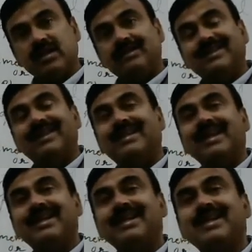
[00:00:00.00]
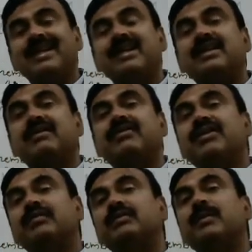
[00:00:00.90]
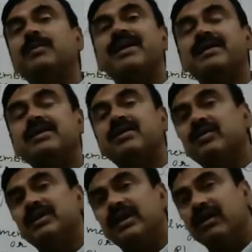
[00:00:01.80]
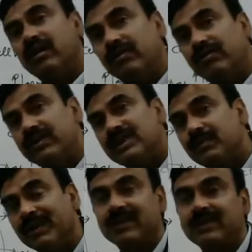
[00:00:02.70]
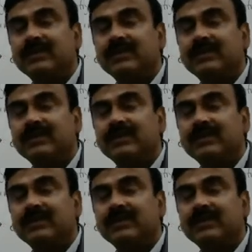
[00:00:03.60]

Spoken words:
They carry characters from the parents to their offspring.